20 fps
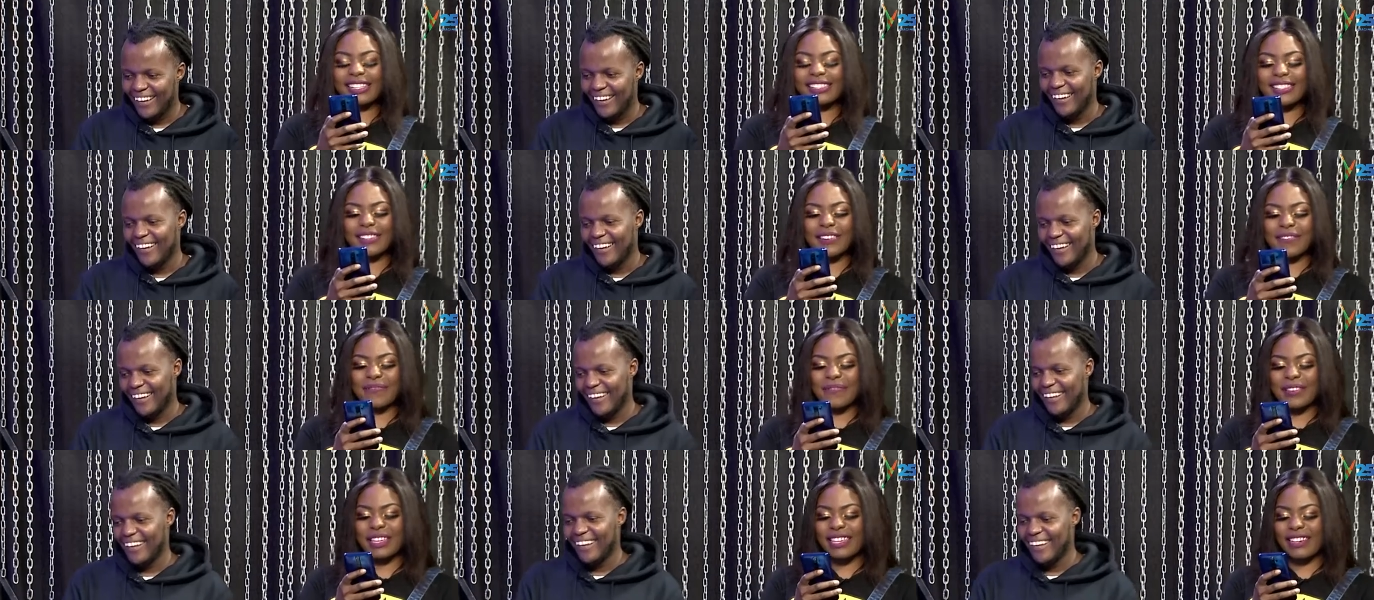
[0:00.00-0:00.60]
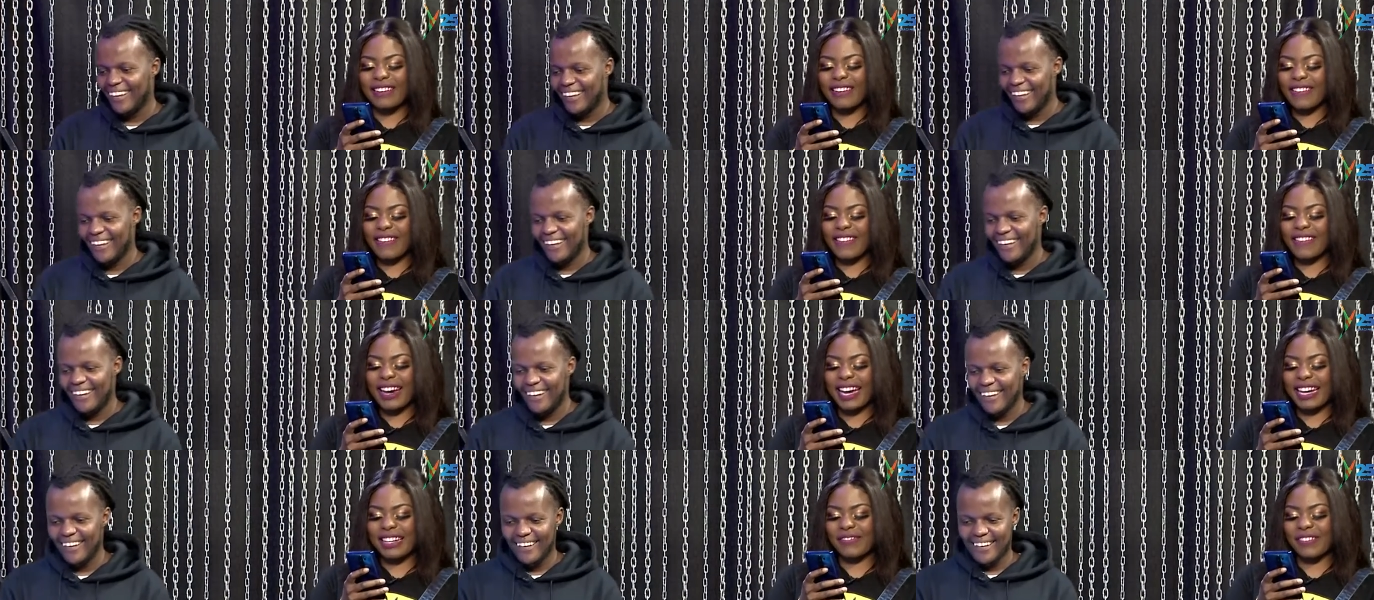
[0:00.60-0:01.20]
Speaker 1: XLV. All
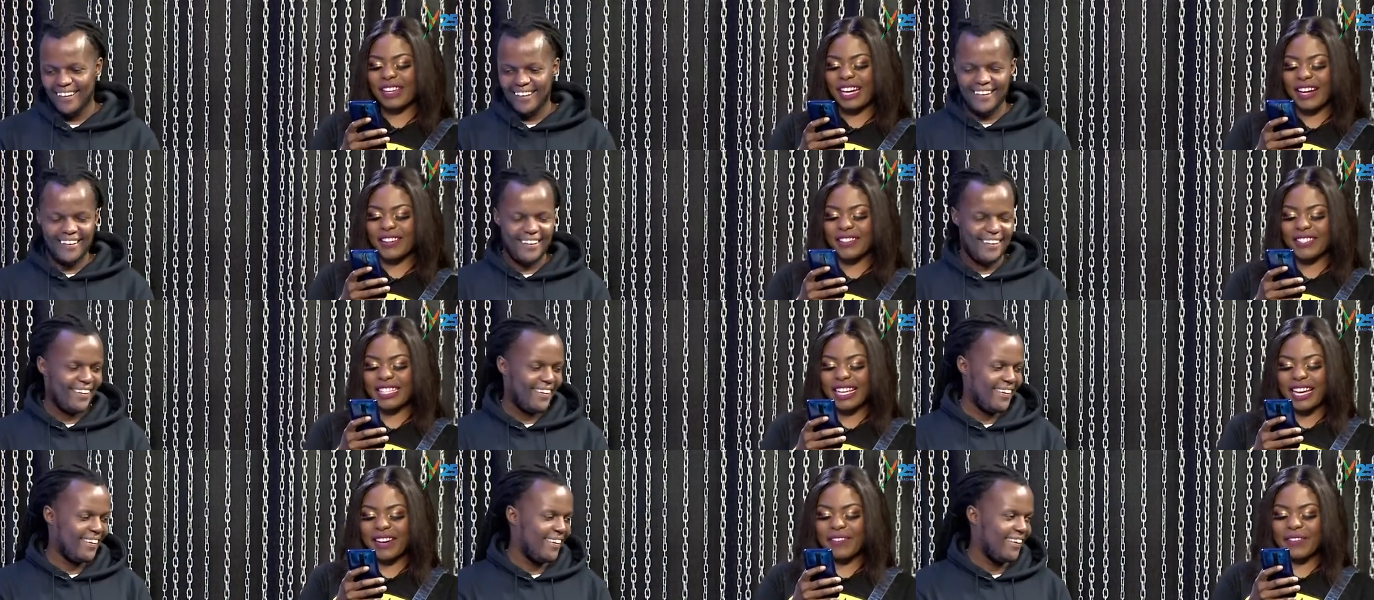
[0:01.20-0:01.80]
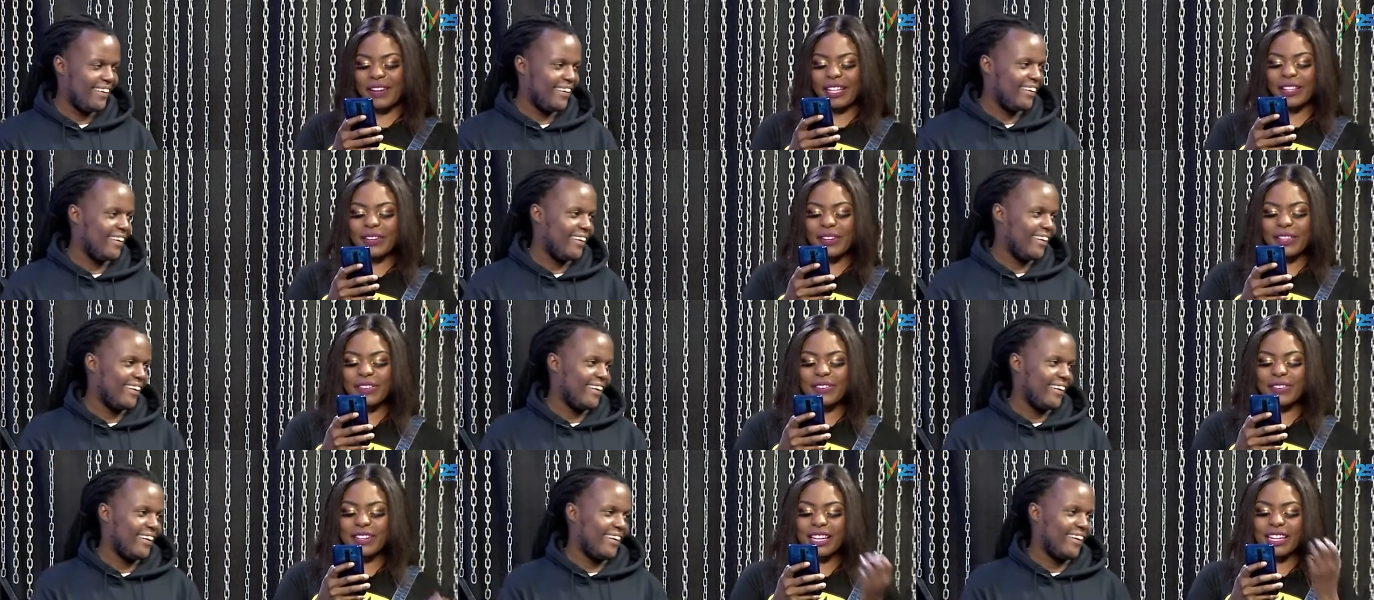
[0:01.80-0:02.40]
right, we have Samuel
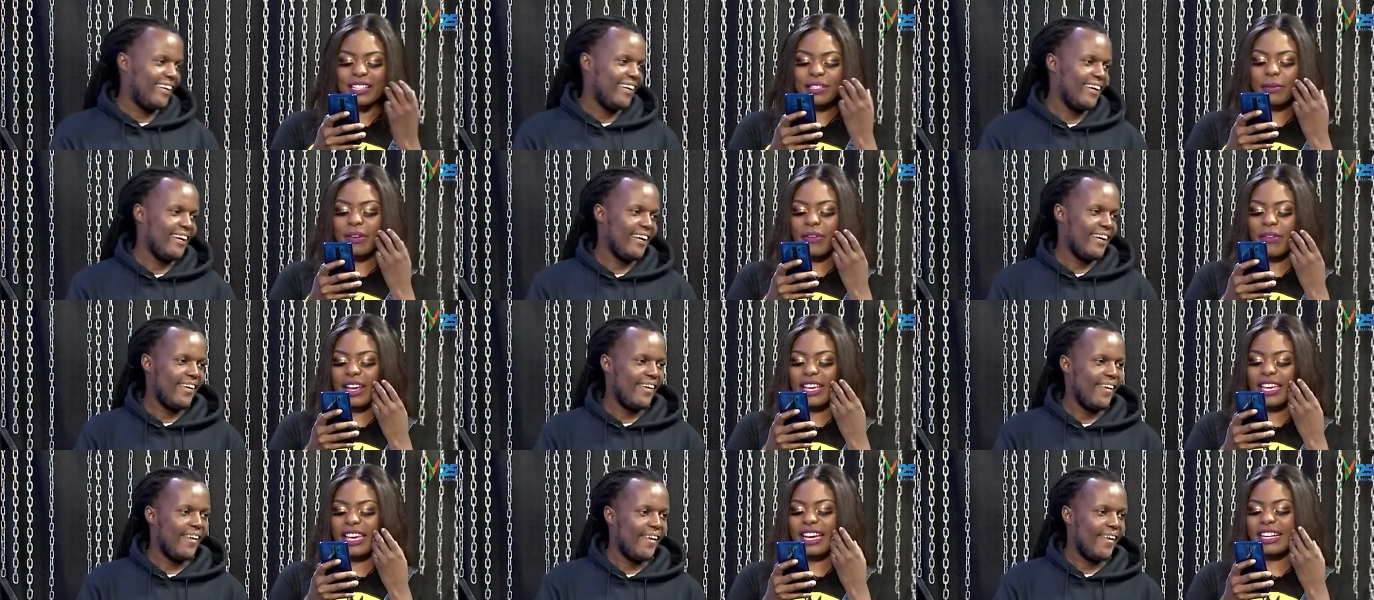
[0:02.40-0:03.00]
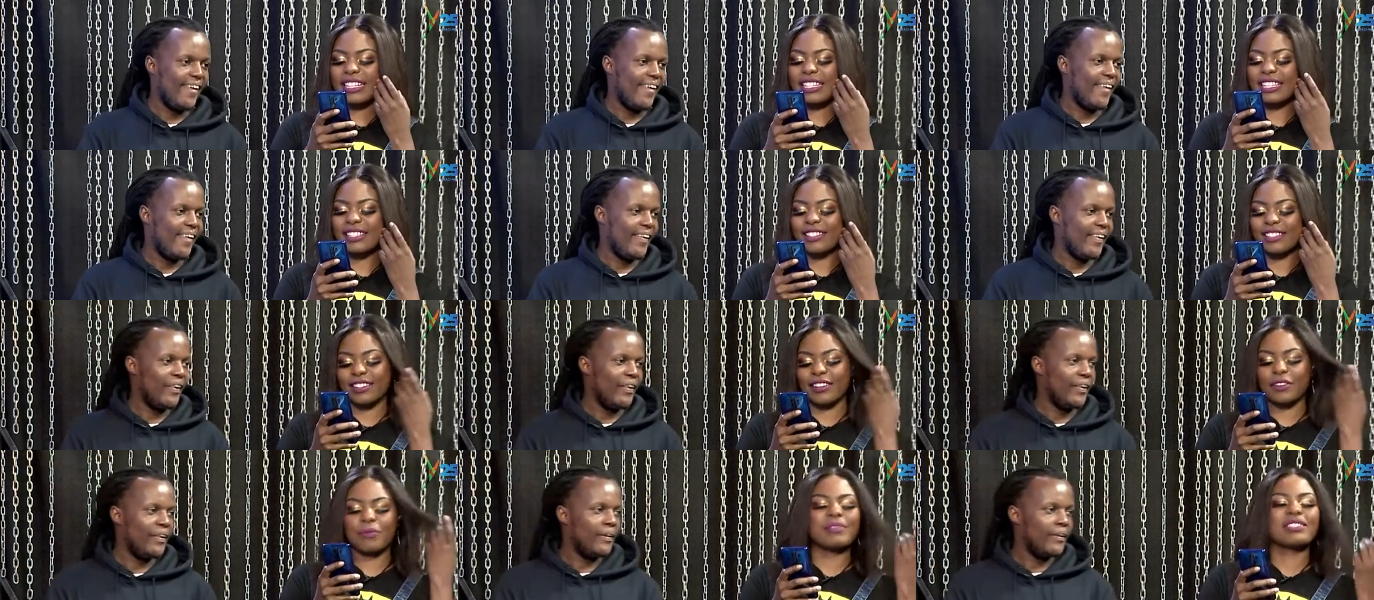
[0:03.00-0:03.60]
Oyugi anasema reggae
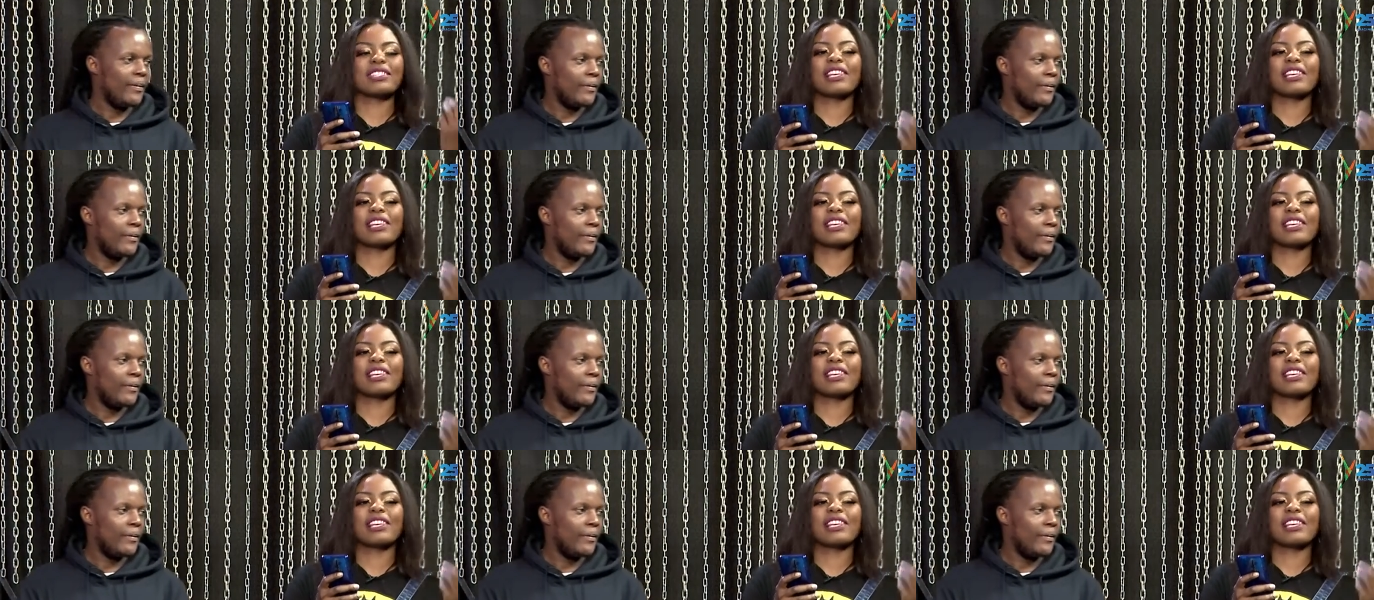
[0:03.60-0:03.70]
edition.